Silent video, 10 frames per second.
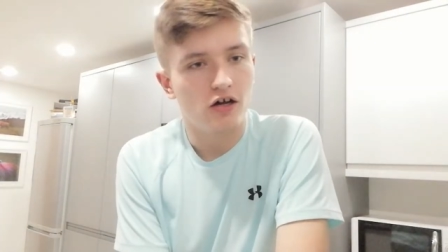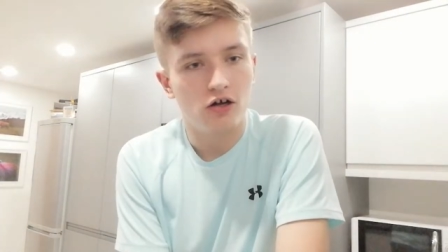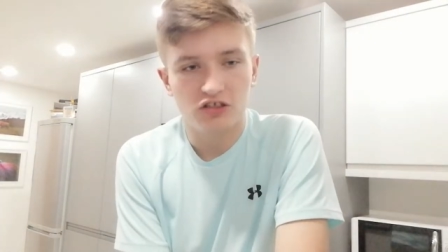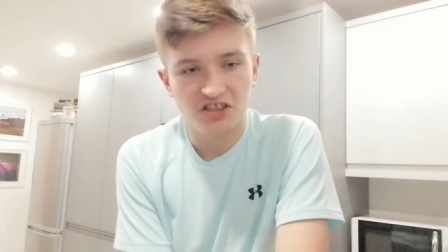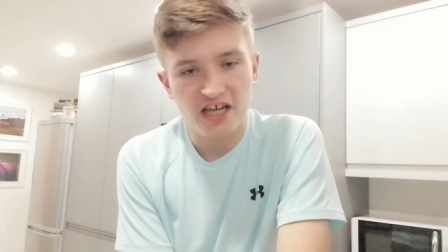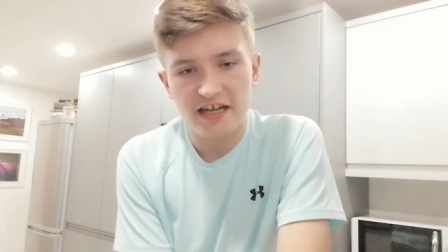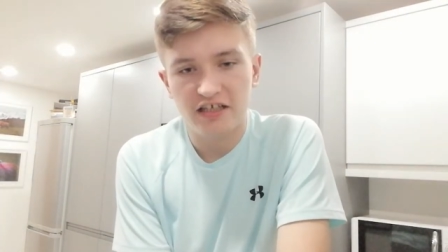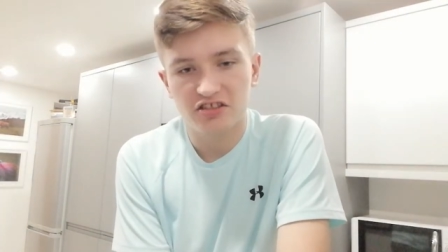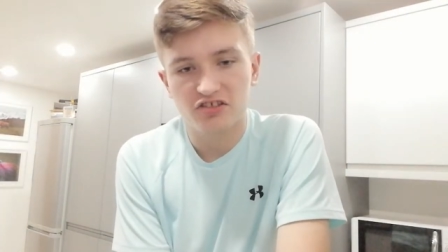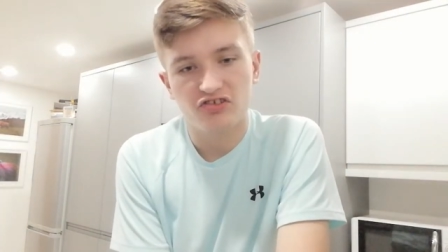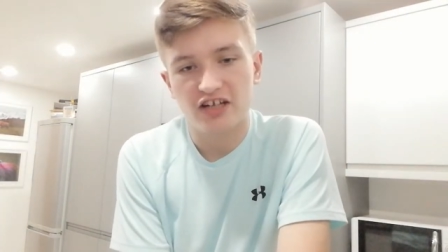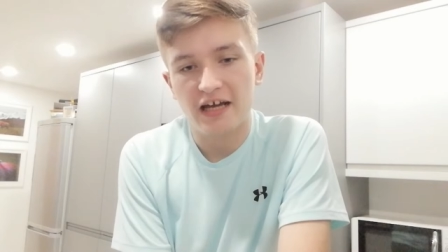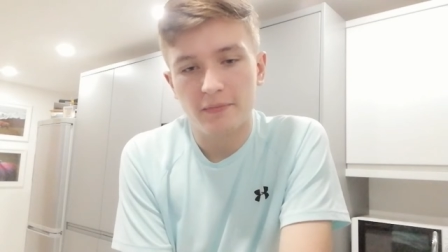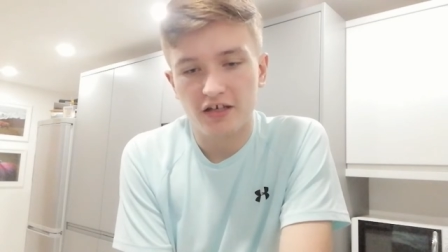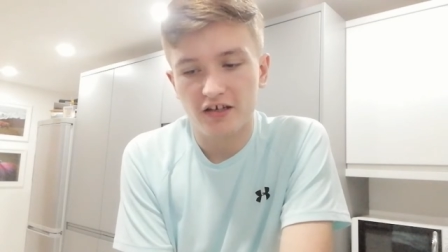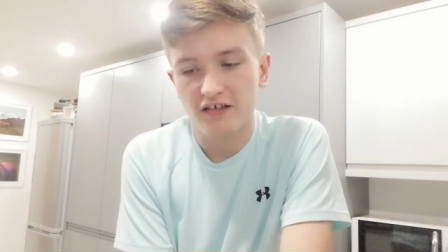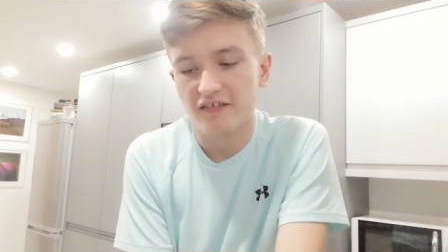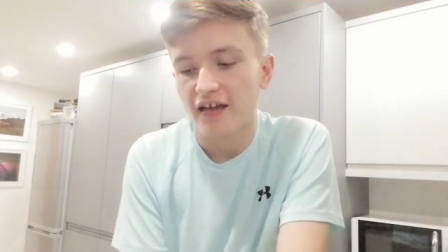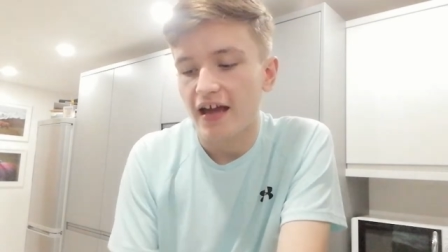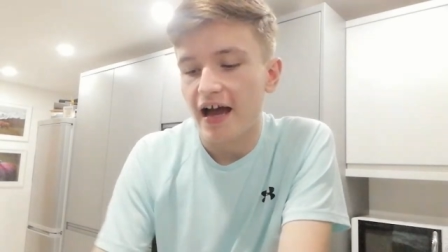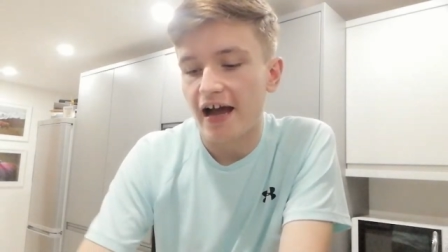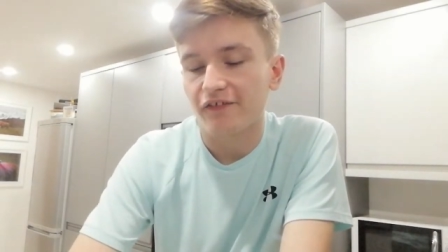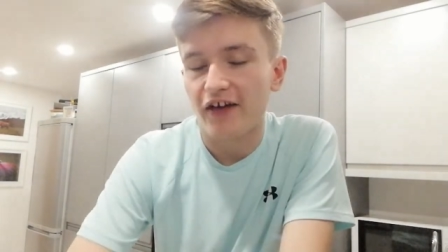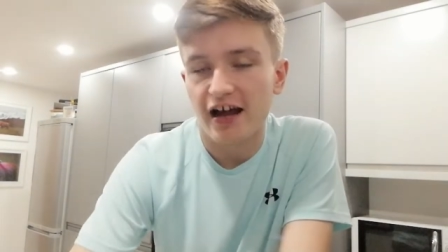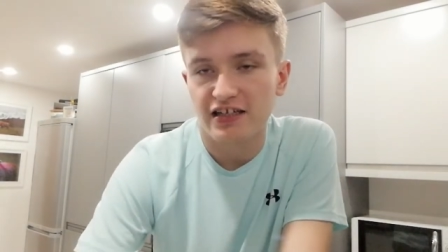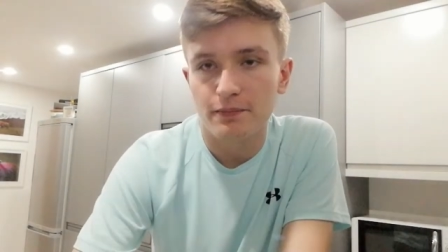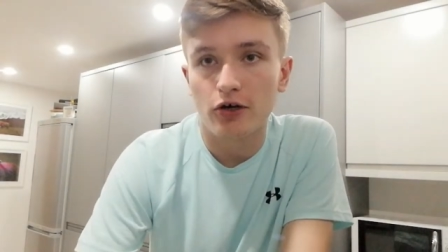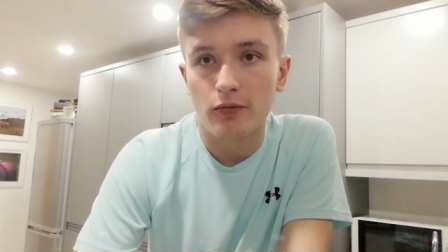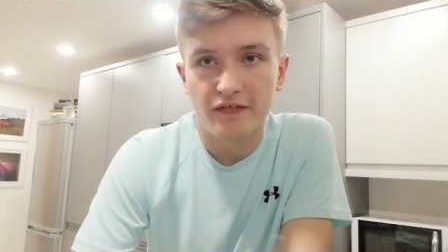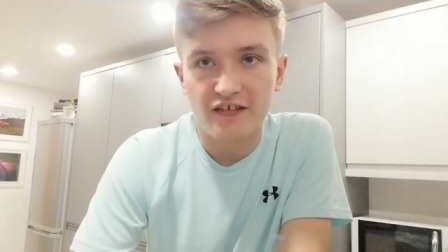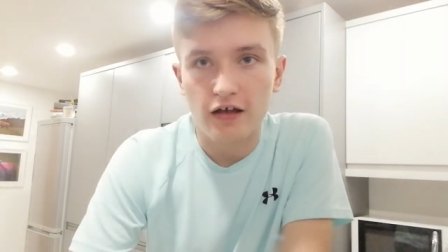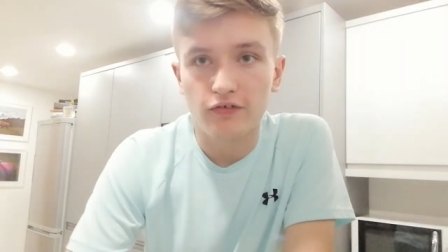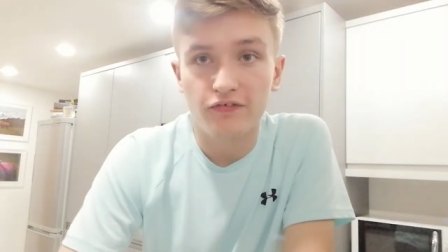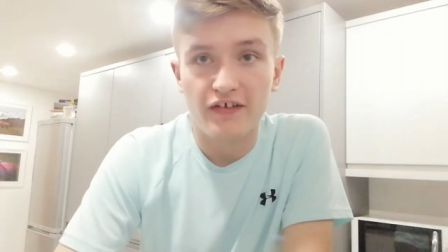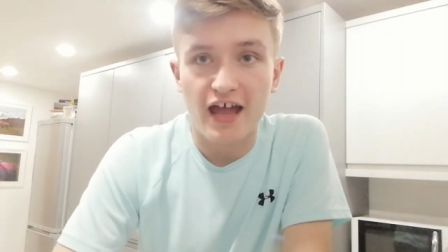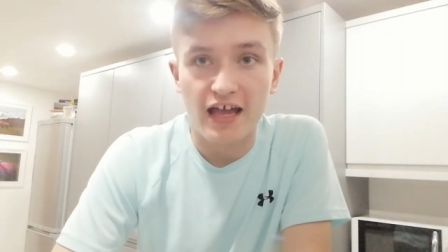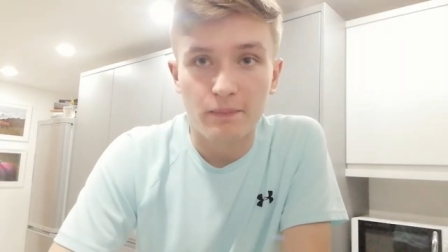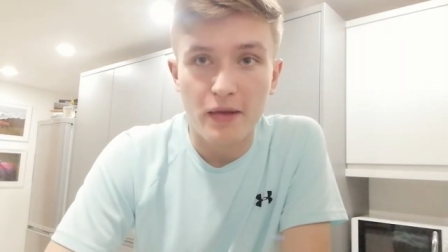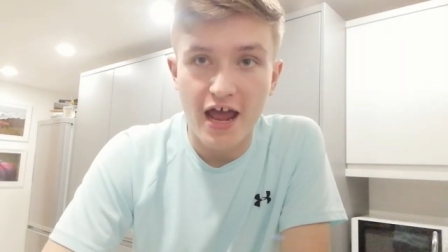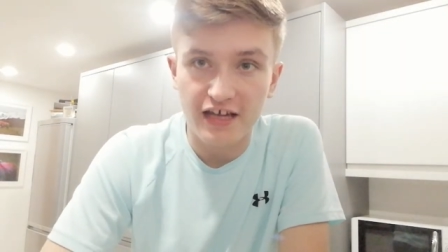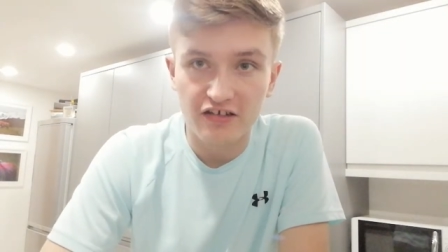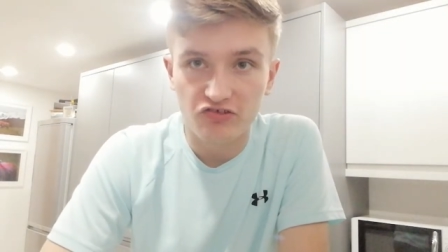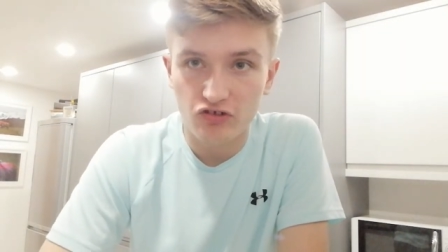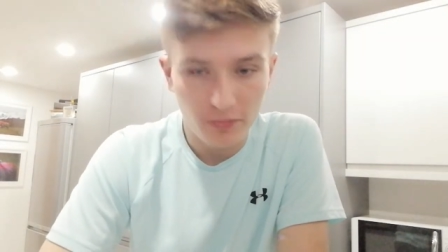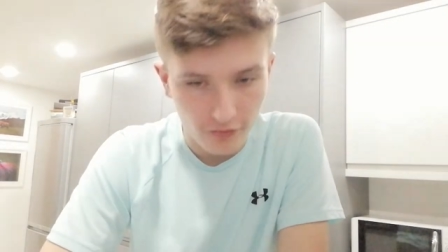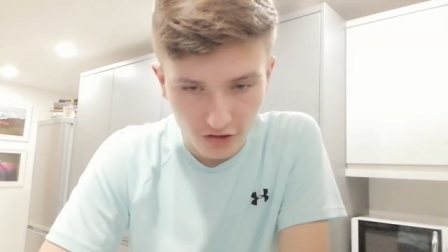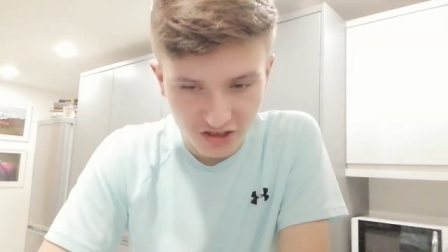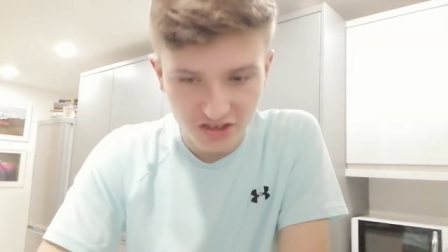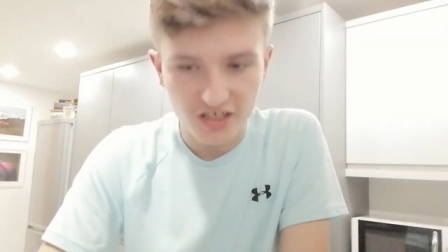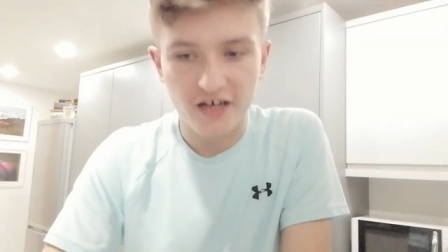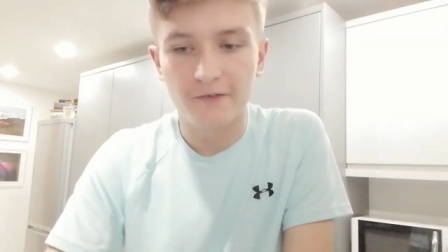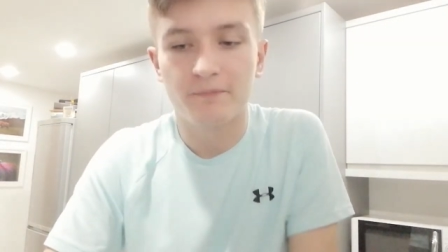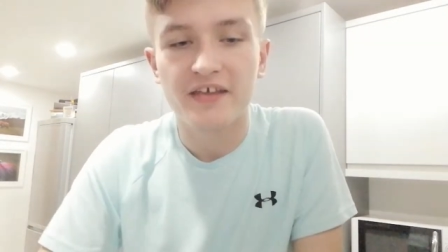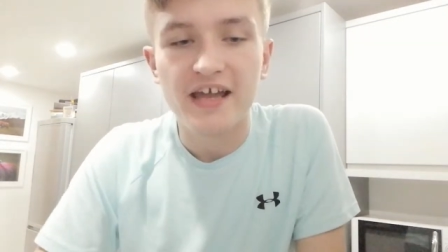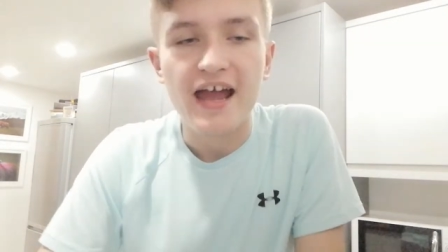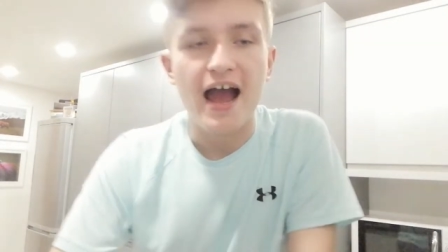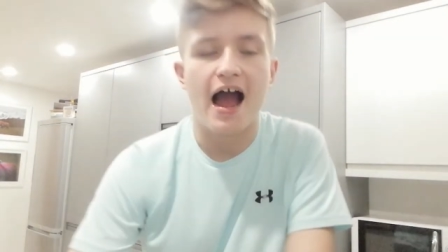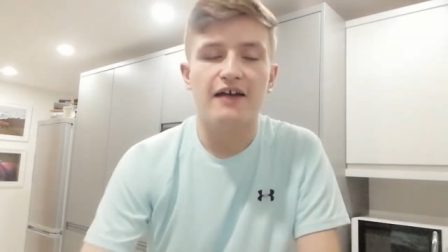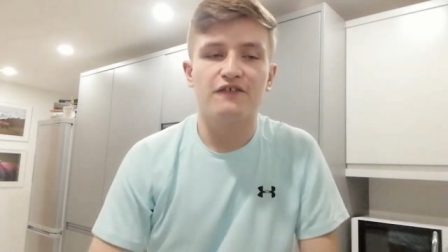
all changed tonight because I finally bought myself a pastry brush. So, I